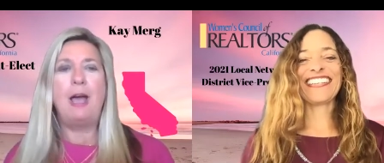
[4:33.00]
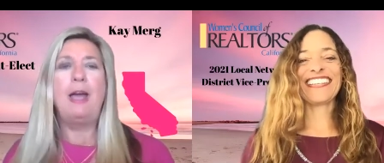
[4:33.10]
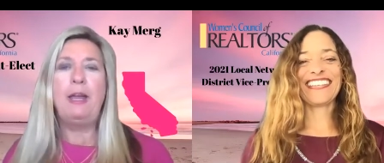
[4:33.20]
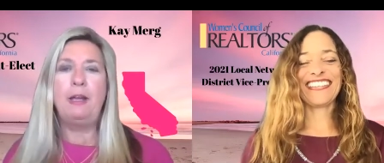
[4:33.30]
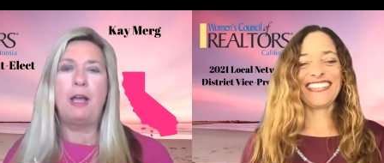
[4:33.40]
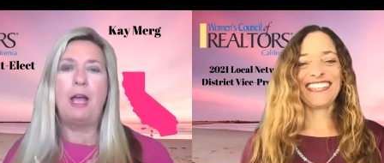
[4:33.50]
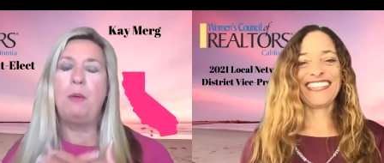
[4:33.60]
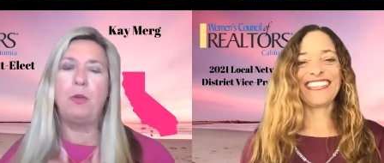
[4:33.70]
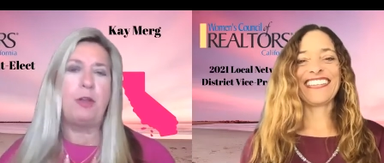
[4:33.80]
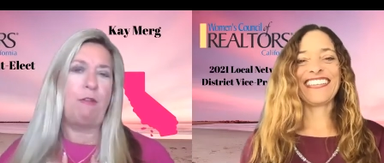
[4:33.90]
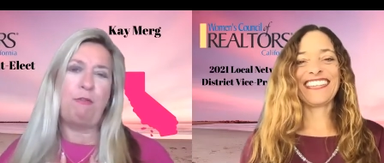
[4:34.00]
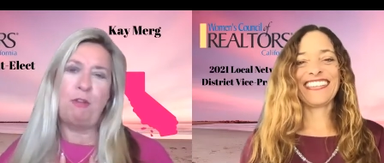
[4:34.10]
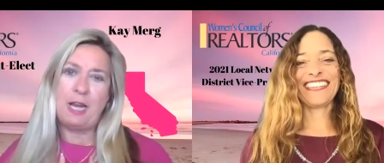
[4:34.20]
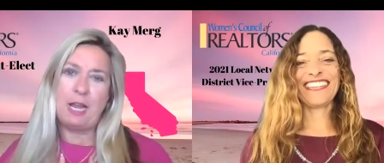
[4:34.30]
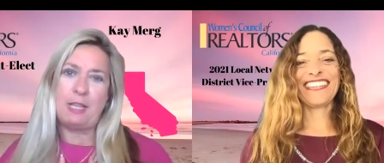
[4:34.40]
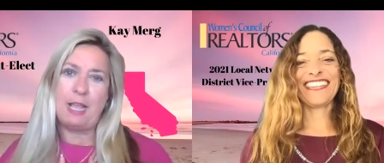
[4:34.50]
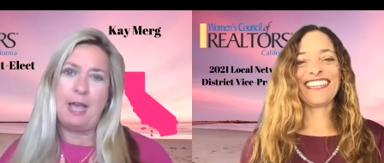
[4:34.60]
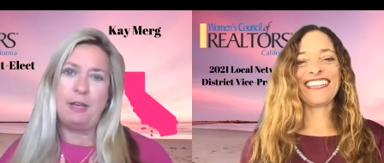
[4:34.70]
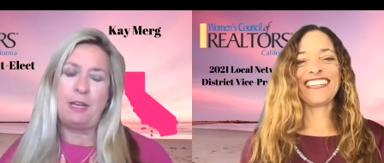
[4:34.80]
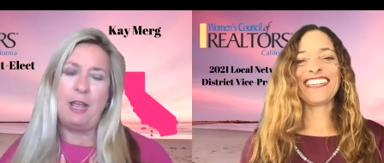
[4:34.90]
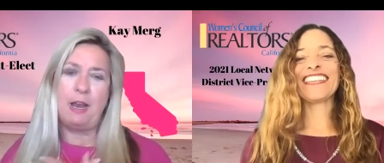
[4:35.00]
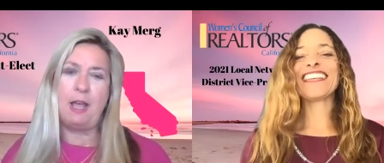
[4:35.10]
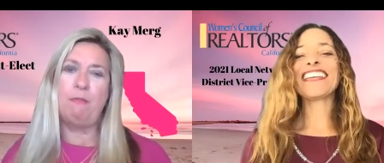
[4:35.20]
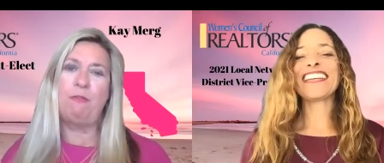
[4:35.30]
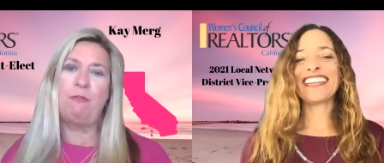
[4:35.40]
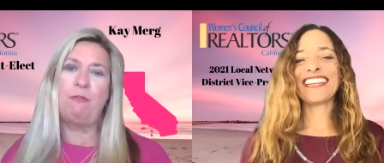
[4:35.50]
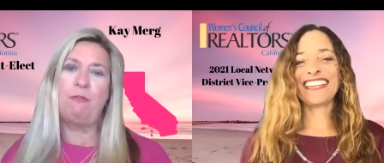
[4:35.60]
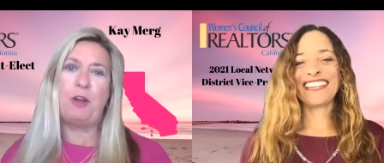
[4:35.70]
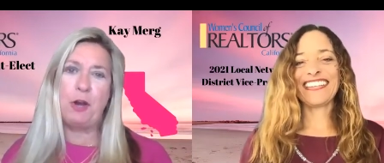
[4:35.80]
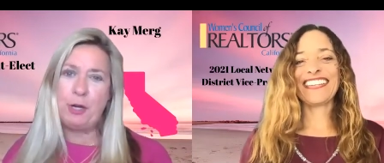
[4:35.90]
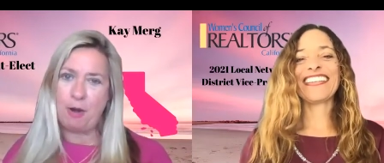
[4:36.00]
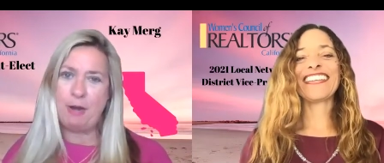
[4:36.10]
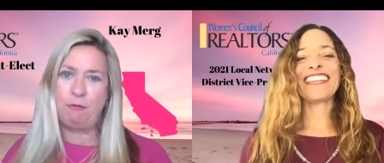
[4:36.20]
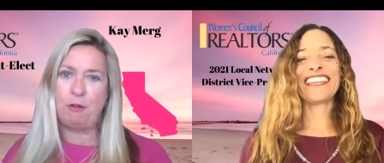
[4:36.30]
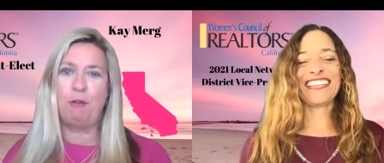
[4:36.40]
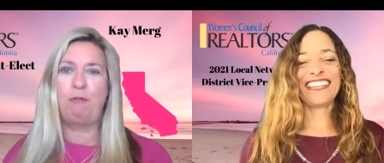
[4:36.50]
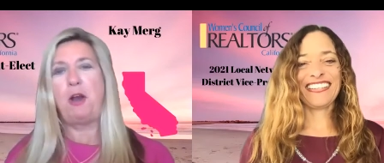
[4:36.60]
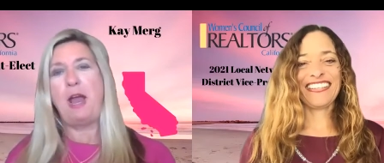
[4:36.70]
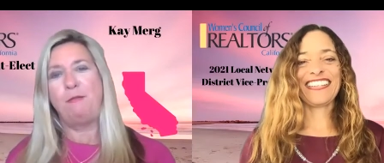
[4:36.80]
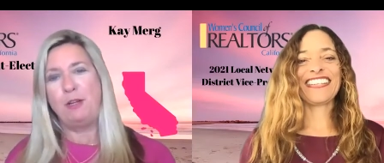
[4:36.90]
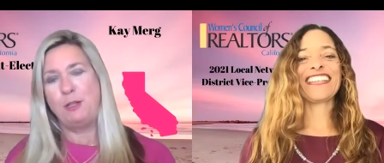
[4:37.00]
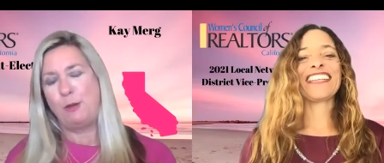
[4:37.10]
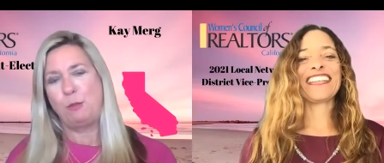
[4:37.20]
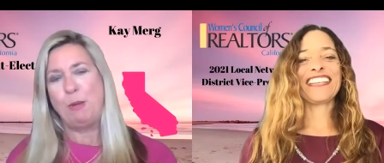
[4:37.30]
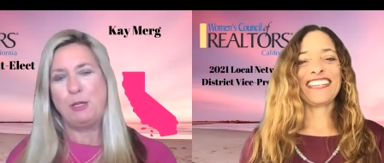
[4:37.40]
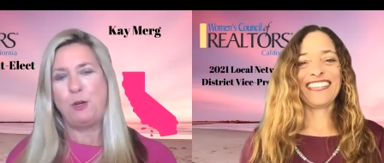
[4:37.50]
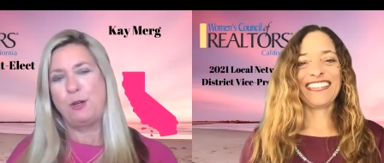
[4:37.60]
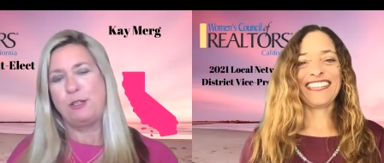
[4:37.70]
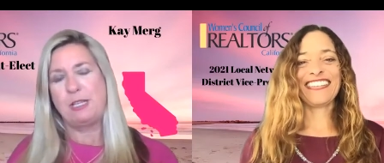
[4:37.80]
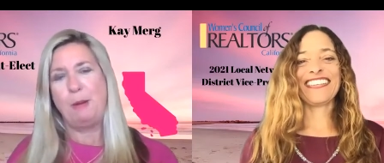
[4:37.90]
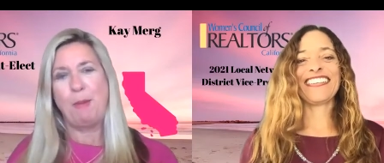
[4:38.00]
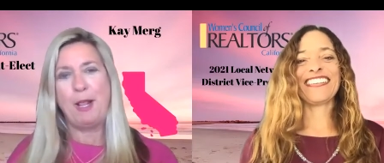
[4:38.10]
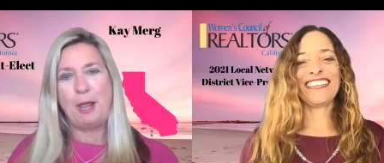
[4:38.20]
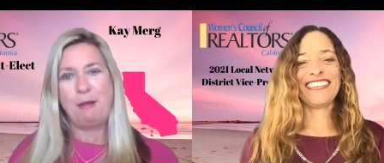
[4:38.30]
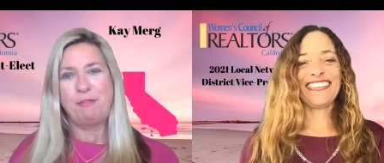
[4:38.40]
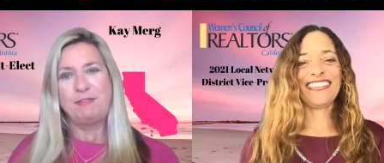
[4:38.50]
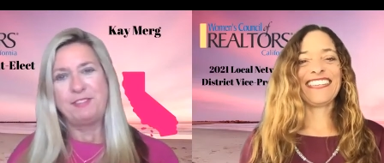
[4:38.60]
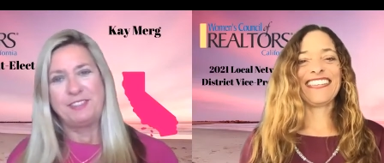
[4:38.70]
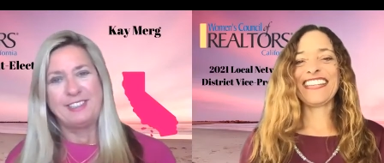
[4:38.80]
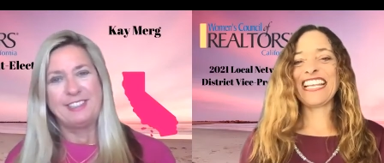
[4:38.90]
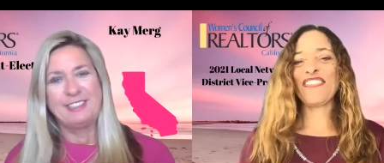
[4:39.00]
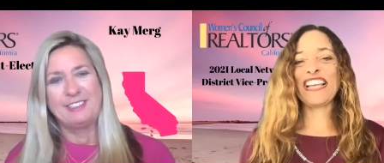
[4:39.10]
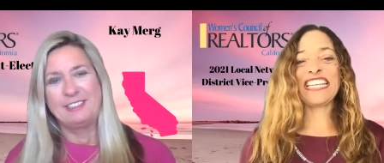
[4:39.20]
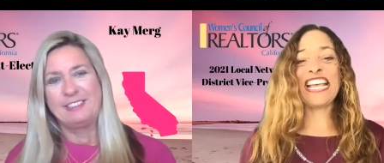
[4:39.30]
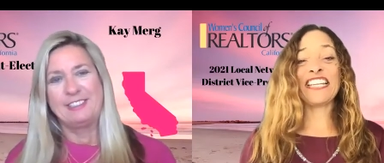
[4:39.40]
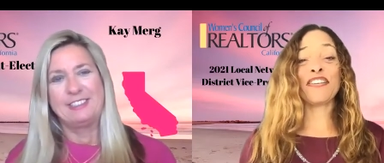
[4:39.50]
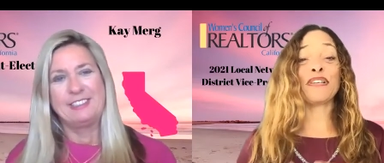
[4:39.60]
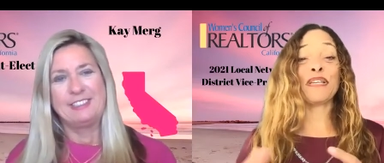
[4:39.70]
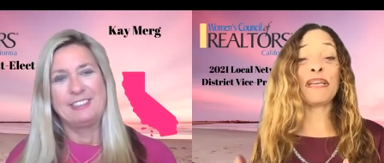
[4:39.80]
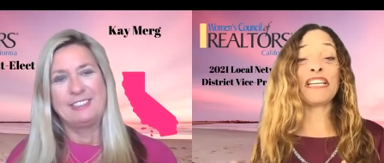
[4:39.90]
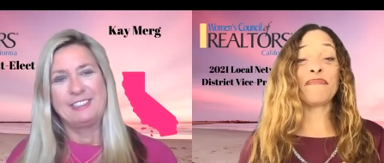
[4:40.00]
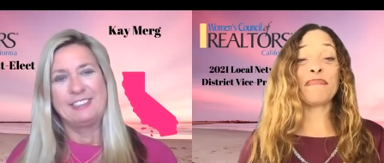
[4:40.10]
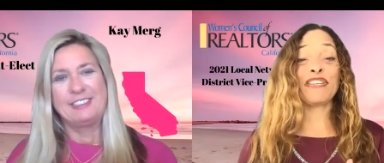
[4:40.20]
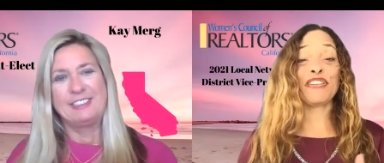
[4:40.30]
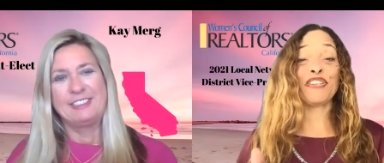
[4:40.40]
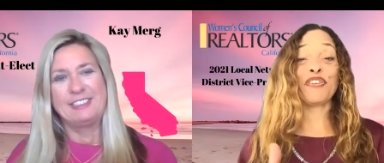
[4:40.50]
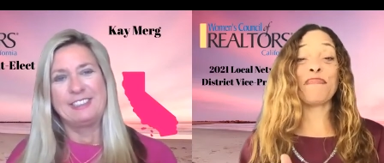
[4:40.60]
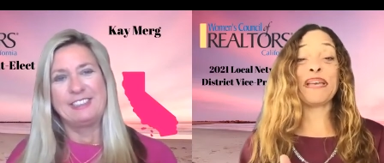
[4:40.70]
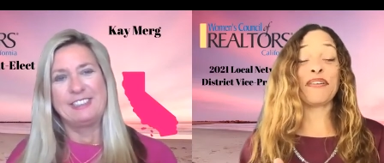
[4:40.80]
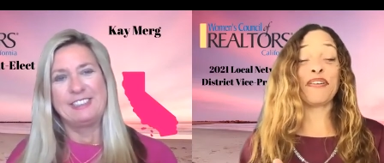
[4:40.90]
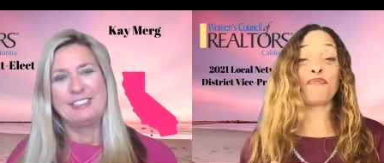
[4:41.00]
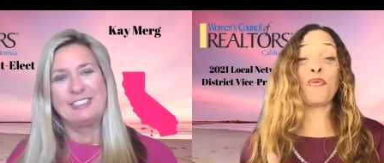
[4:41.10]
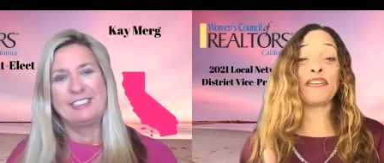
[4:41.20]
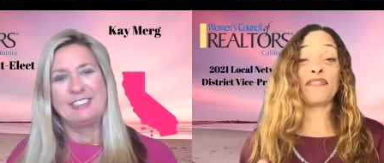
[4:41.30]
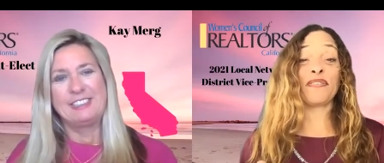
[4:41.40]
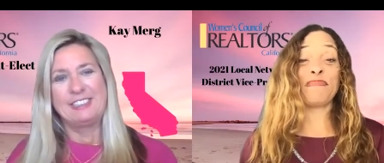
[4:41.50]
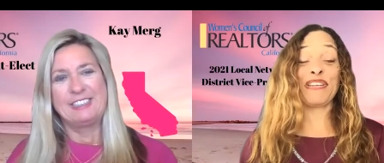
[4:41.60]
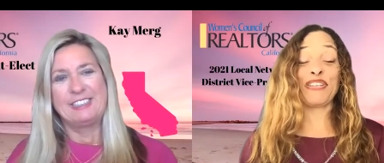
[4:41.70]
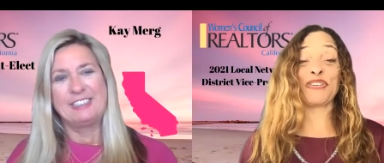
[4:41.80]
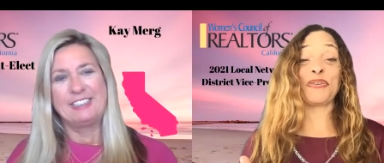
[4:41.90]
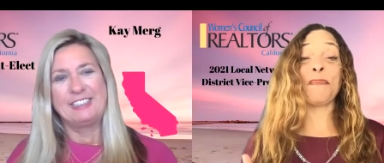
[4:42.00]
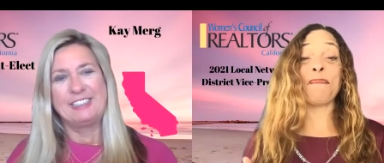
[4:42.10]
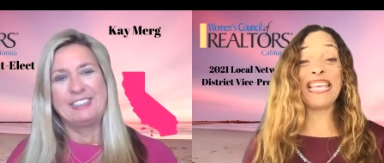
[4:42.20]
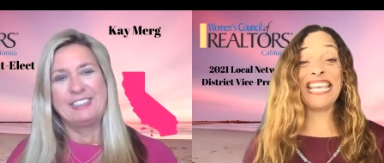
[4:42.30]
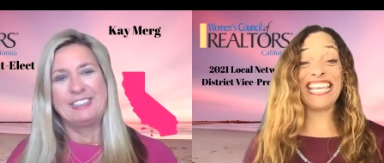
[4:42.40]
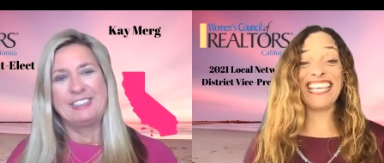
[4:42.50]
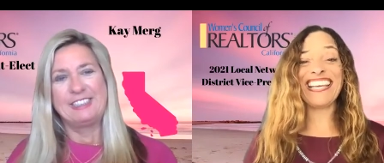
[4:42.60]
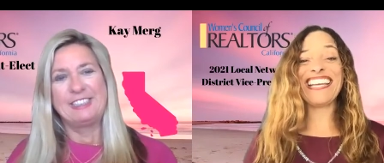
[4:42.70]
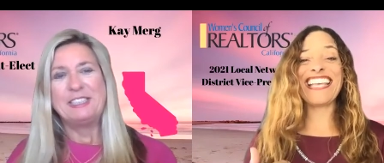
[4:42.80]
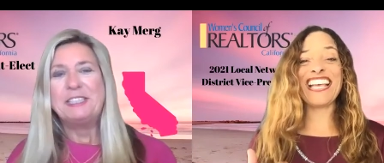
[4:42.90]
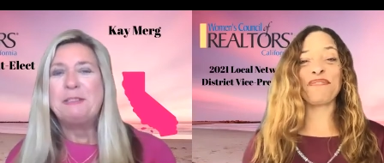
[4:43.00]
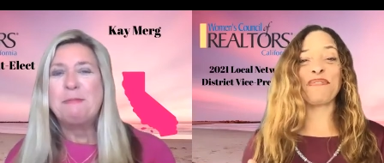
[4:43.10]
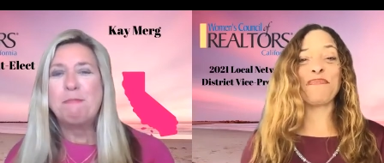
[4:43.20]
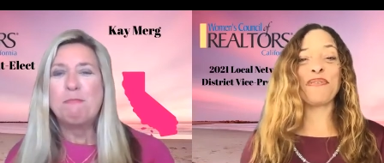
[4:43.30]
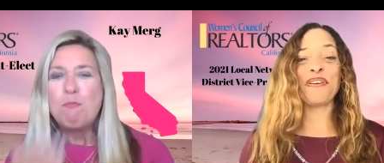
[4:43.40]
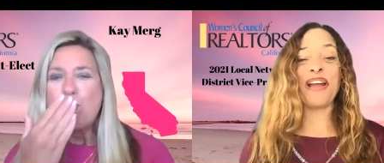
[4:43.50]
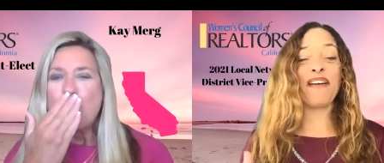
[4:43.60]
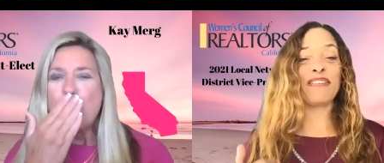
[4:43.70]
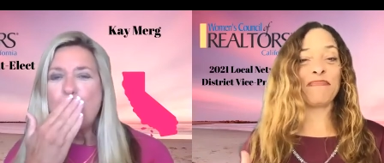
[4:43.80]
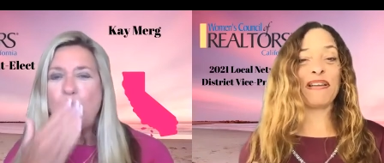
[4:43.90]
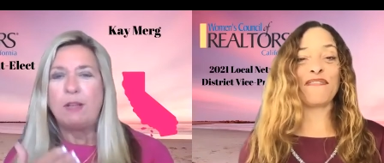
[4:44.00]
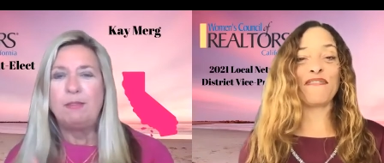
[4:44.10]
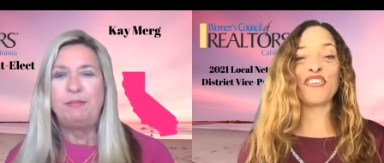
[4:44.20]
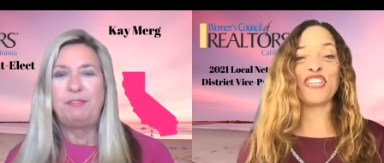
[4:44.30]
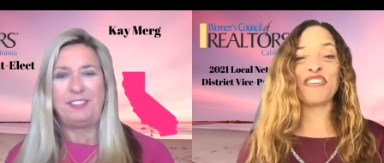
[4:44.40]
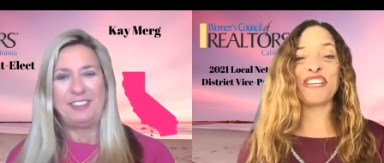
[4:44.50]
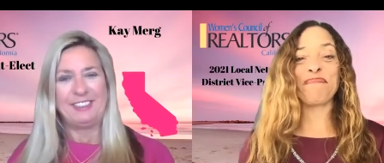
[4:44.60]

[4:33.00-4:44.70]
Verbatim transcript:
Speaker 1: i i will never forget that and i'm very grateful for having those mentors in my life.
Speaker 2: That's fantastic. Well, speaking of mentors, you've been a wonderful mentor to me. Yes, we were. I was my first year as